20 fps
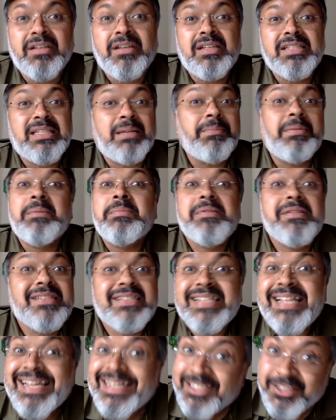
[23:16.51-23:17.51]
Sometimes it's
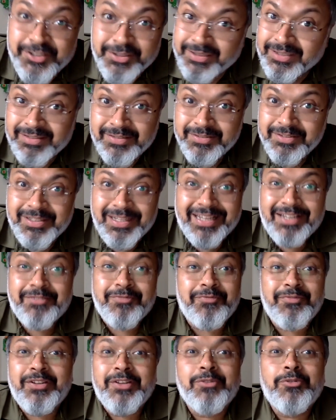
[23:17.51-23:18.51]
nature, like
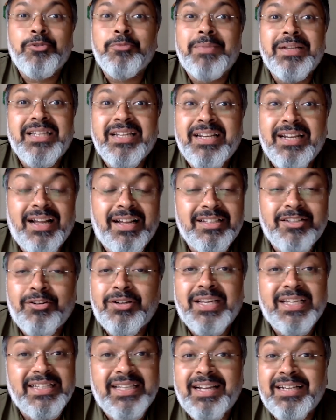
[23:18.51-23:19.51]
when you go to Badrinath or
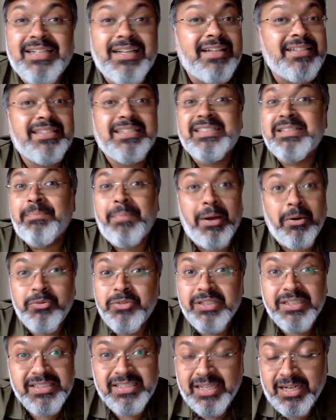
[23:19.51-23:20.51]
Kedarnath, it's the
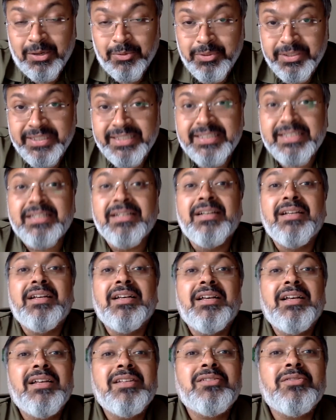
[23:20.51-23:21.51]
mountains around it.
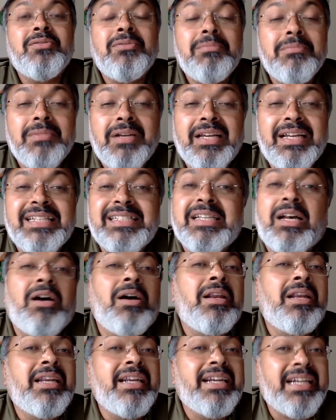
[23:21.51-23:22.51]
So it's
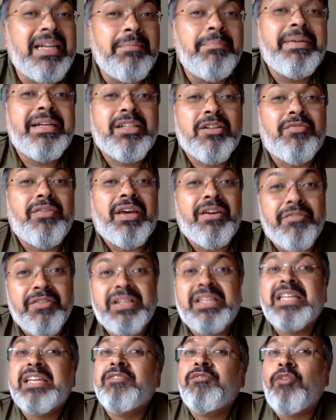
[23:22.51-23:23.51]
a little bit of
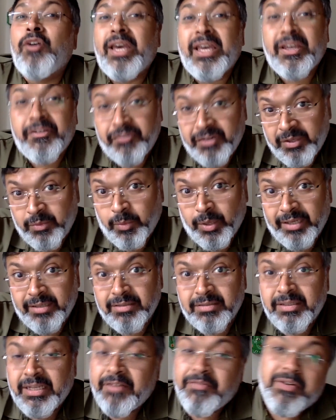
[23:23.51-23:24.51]
everything for everyone.
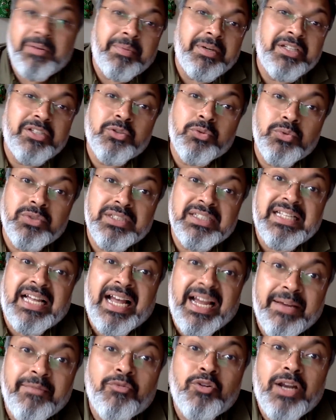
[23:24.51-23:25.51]
Everybody chooses.
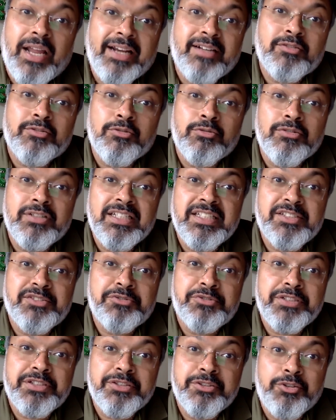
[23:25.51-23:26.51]
I would like to know the
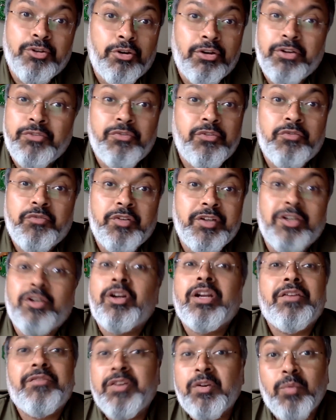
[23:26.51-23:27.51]
history and the geography of it.
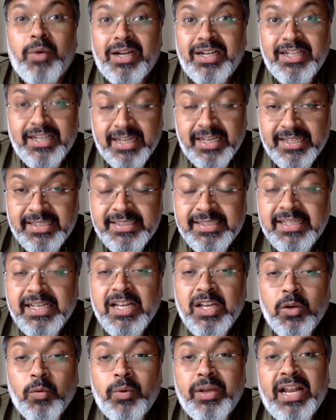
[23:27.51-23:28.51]
Not everyone does.
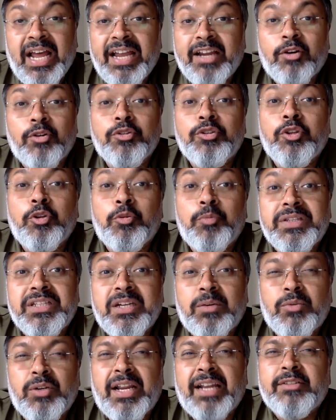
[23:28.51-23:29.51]
When I go to Tirupati,
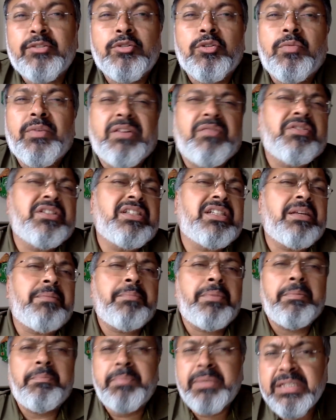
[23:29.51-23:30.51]
I would like to know when was the
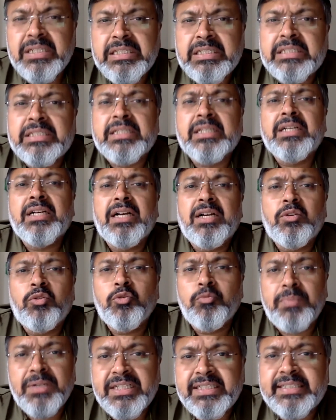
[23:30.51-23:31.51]
temple built,
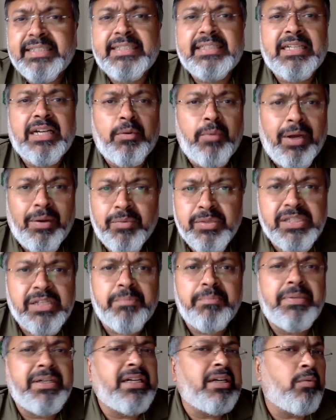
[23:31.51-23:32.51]
who built it, why was
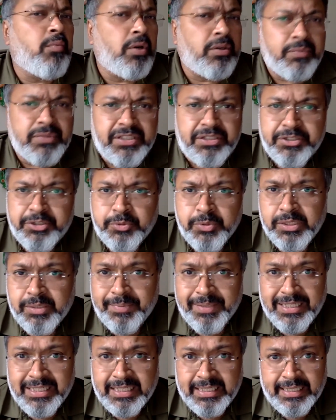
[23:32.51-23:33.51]
it built, what were the rituals
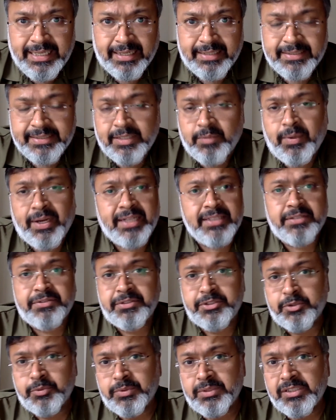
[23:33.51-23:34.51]
being conducted, why are the
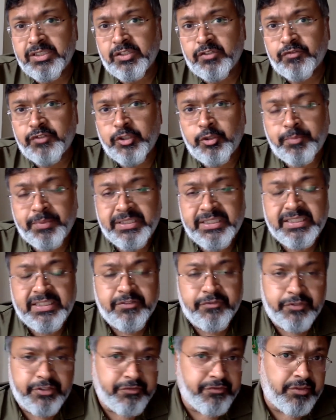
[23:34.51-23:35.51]
rituals of Tirupati
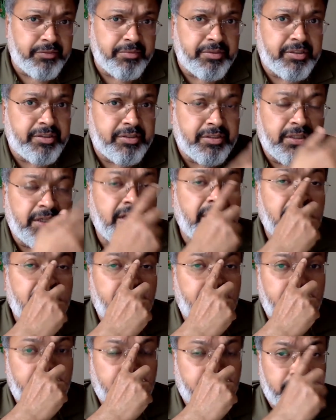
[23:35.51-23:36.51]
different from the
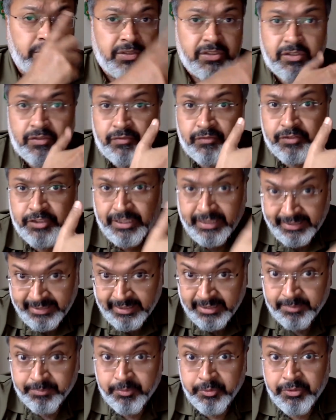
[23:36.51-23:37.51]
rituals of
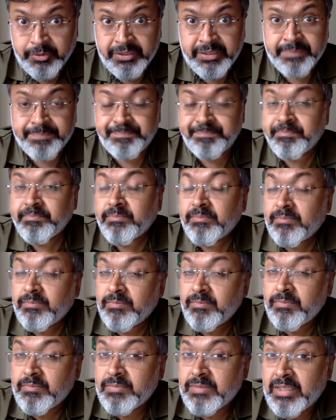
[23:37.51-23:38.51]
Jagannath Puri?
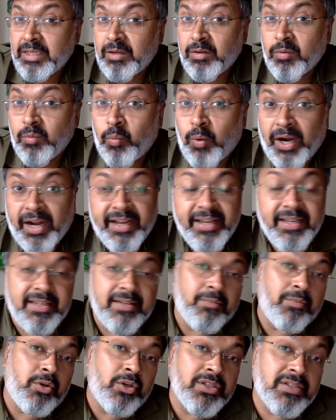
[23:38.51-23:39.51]
Why
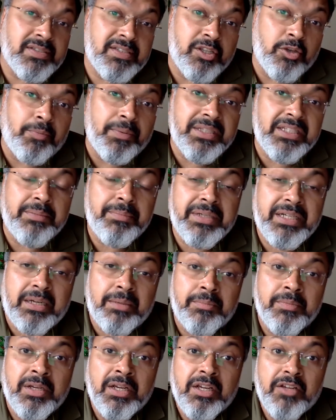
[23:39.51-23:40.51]
was Tirupati
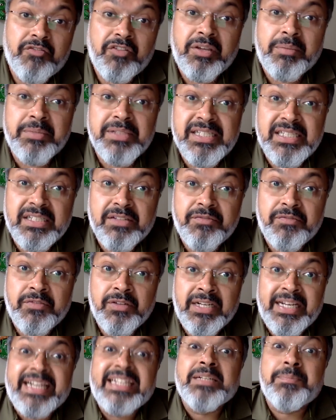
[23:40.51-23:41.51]
become famous in the
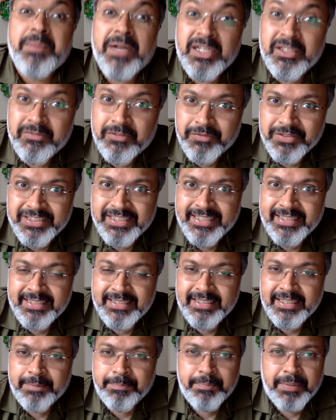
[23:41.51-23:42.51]
later part of the
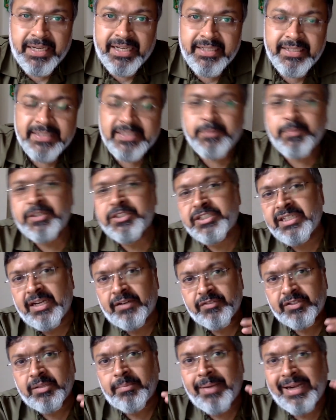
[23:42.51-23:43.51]
Vijayanagar Empire, especially
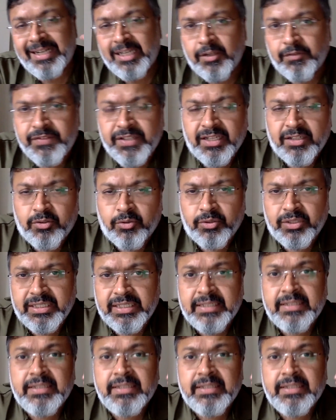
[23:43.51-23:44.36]
after the Battle of Talcota?